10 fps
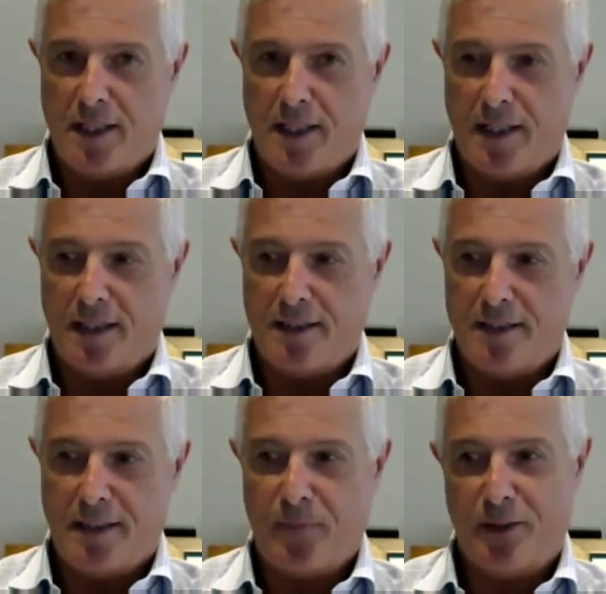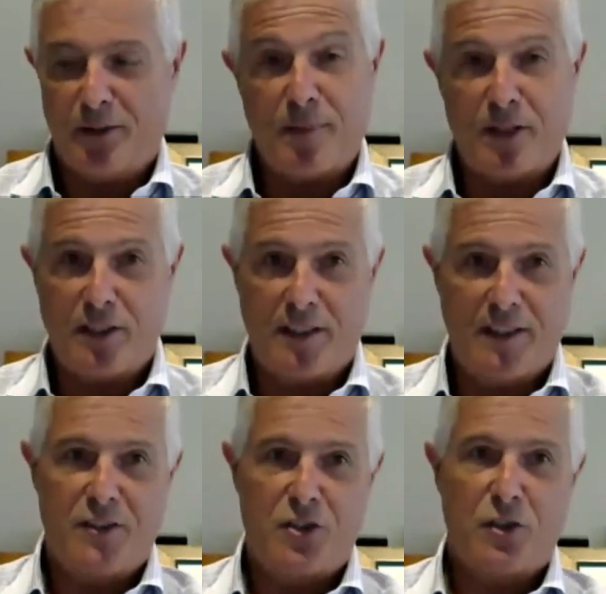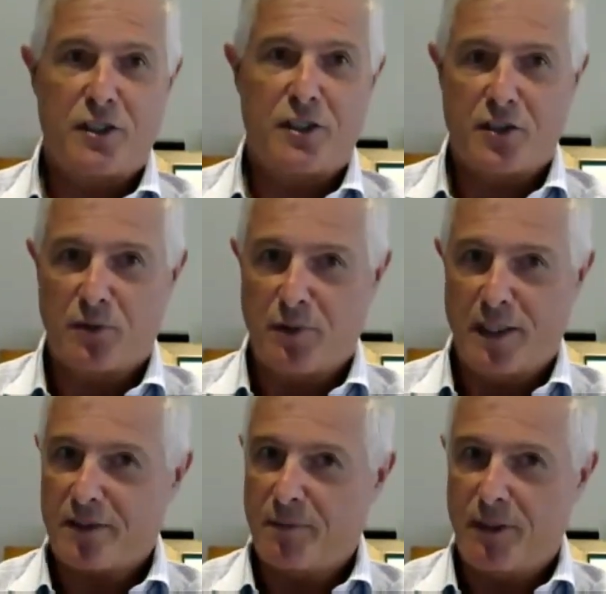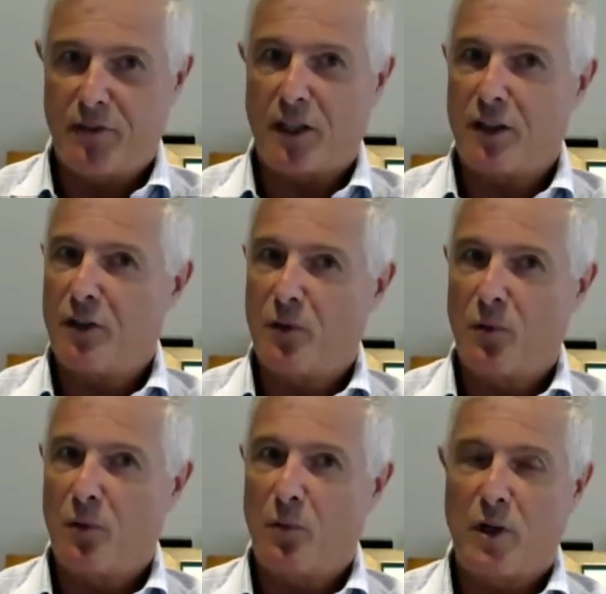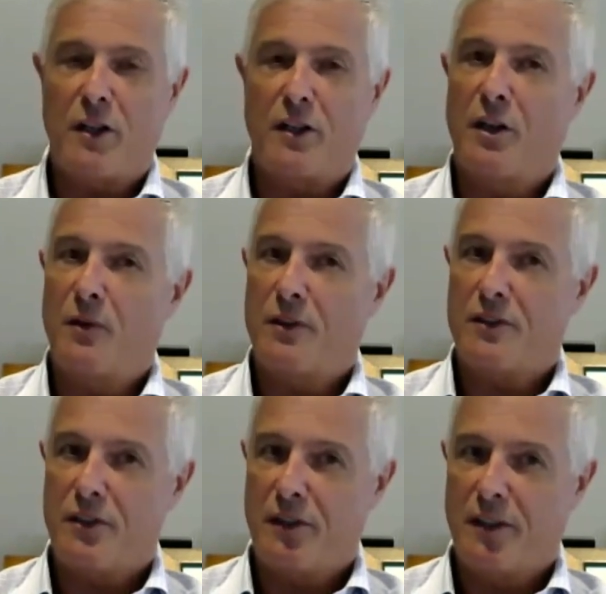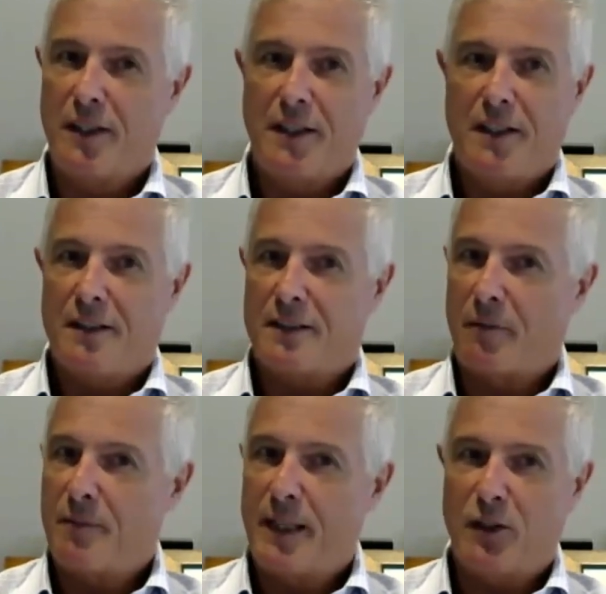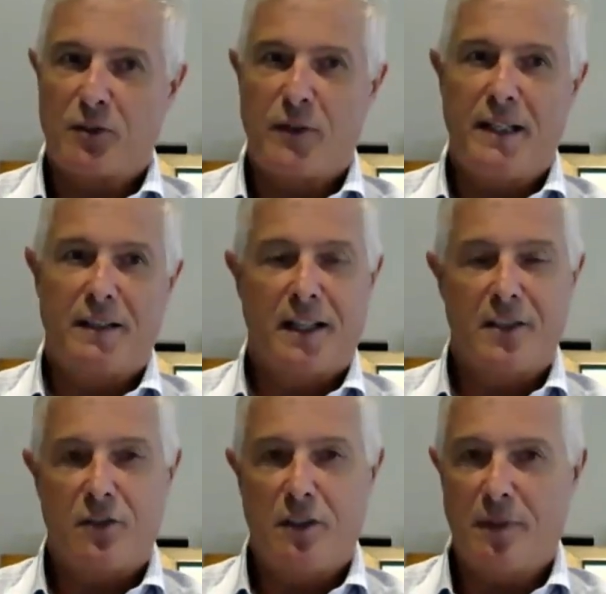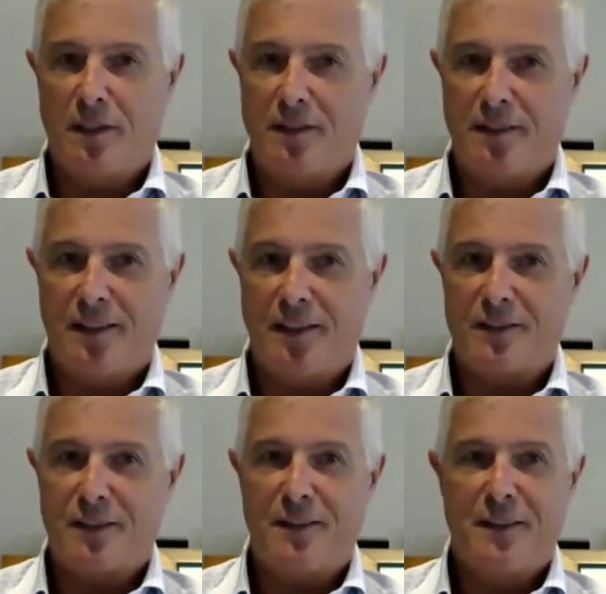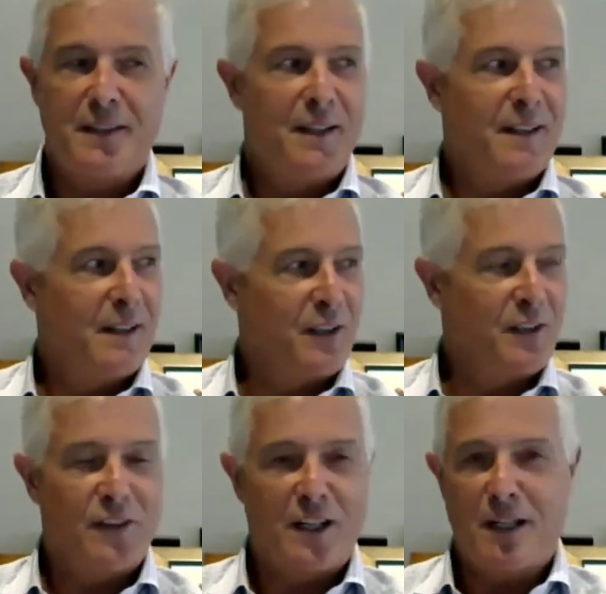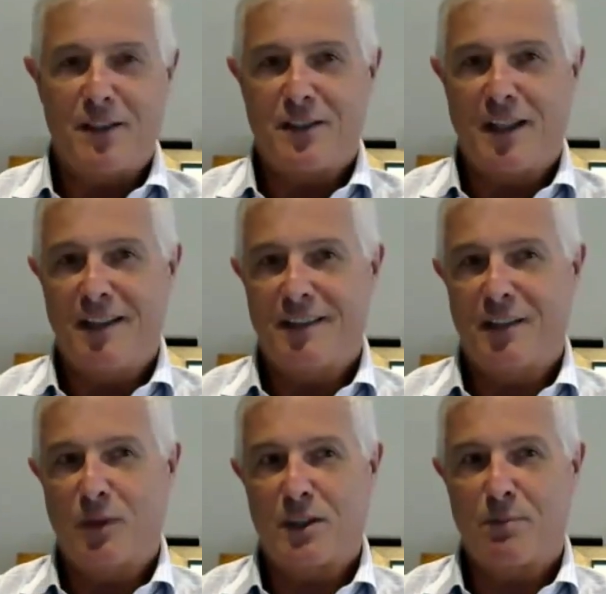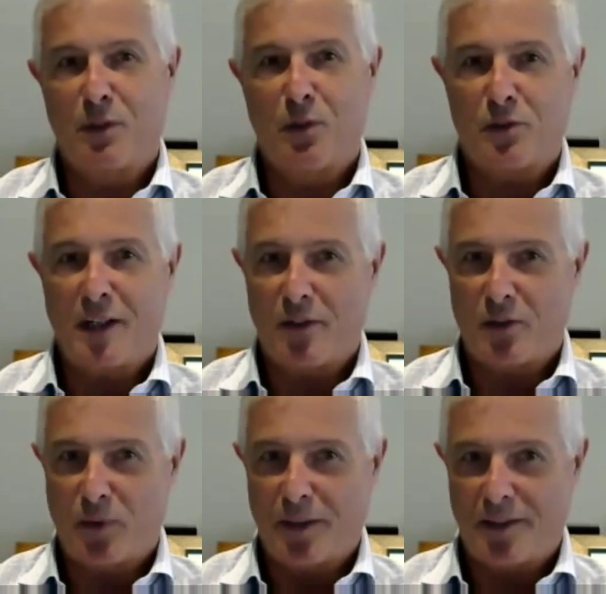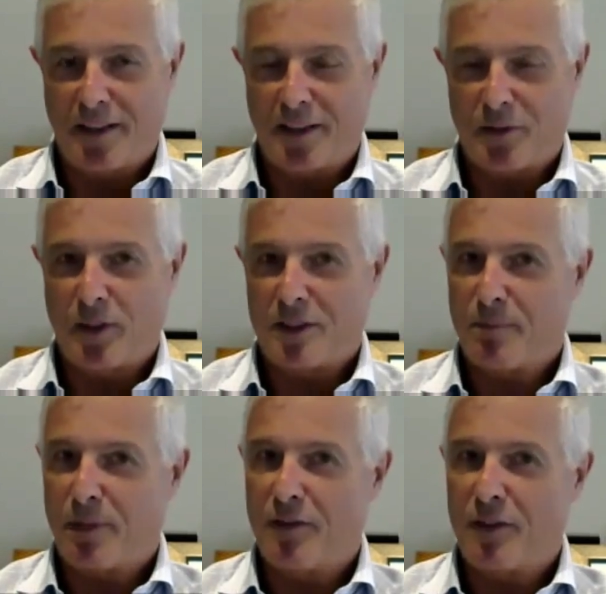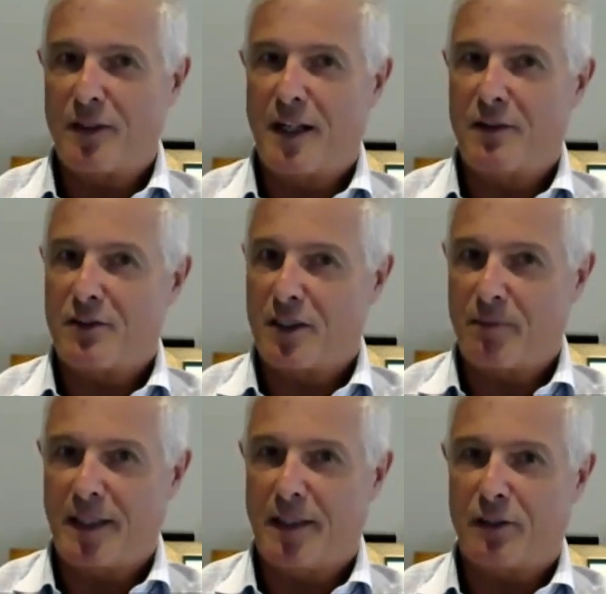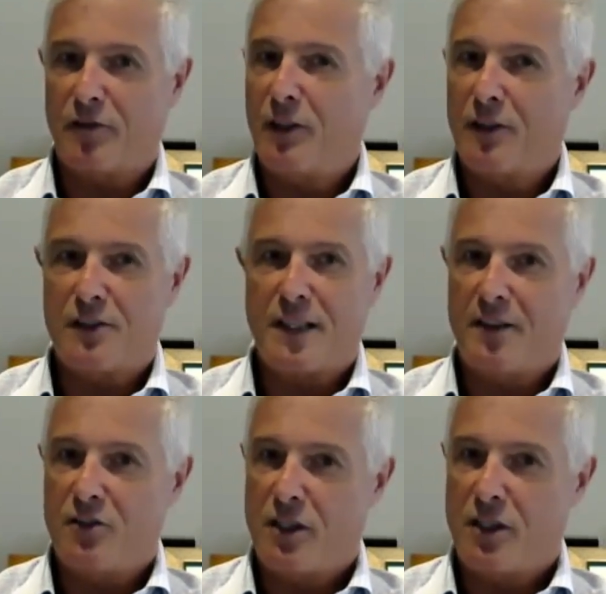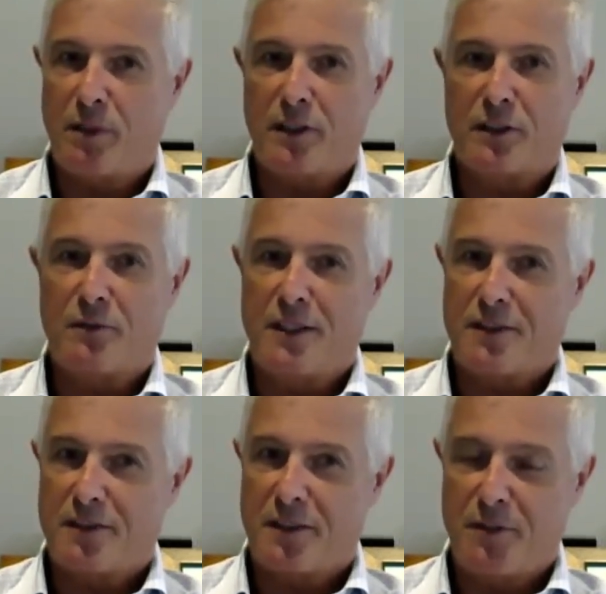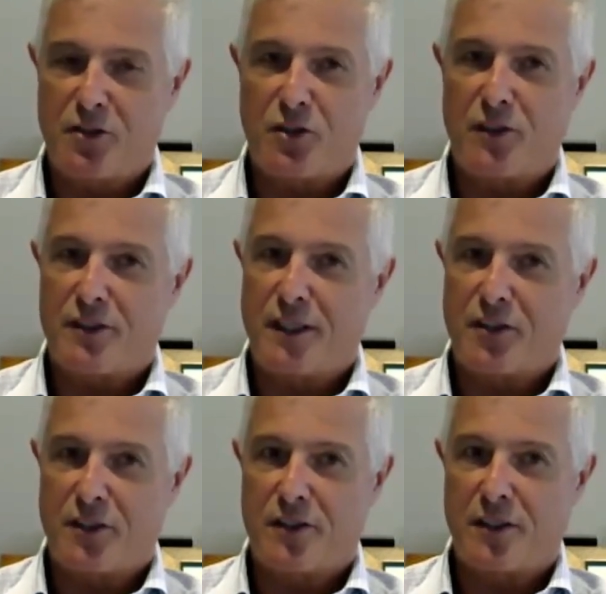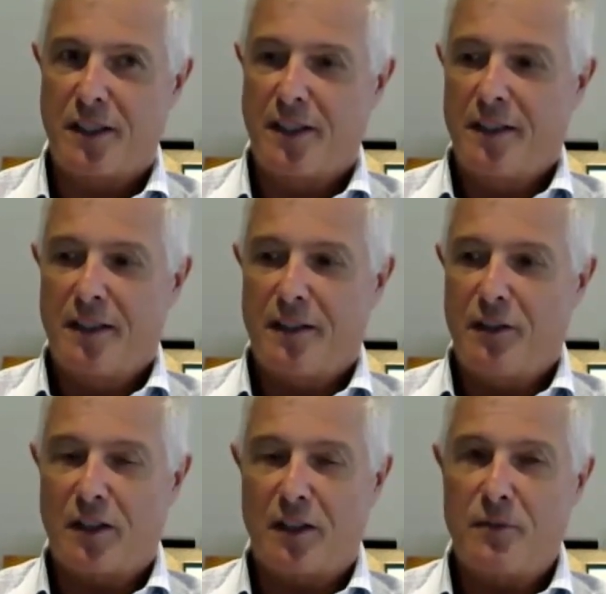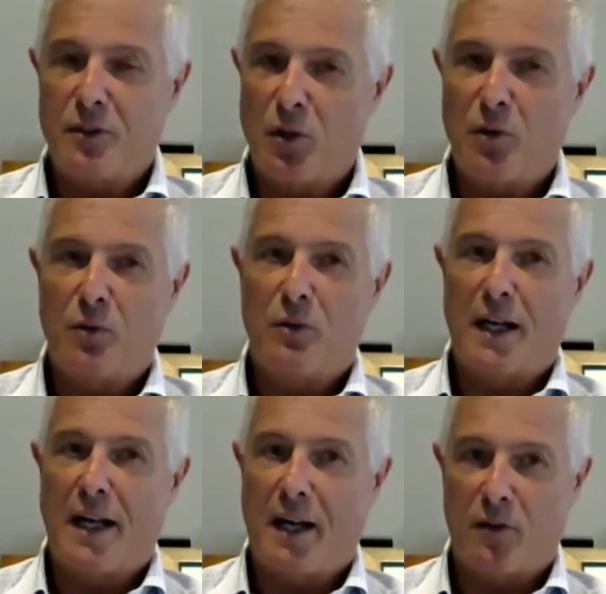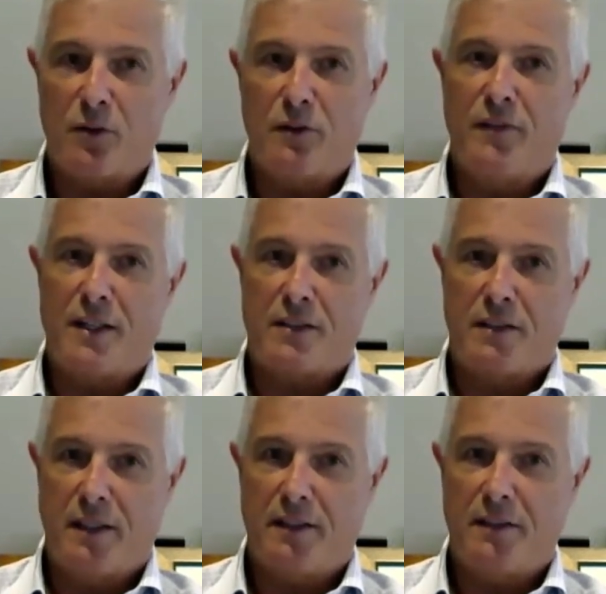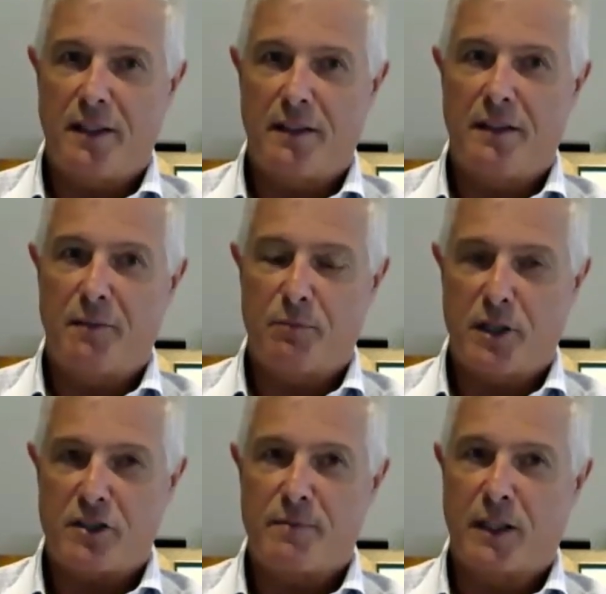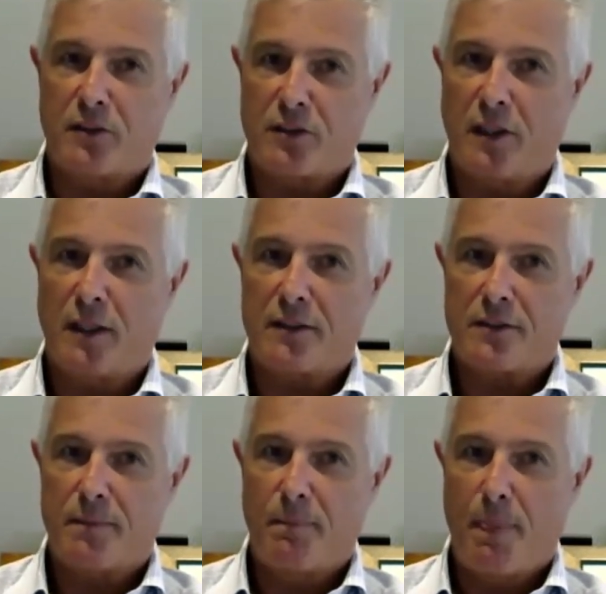And especially given jurisdictional risks, I mean, you've got to know where to go, because something may look great in the country, but as a good friend of mine said, he says, what's below the ground is one thing, is what's above the ground is something else. If you don't understand the geopolitical risks of some of these jurisdictions, you've got to know how to invest in precious metal stocks.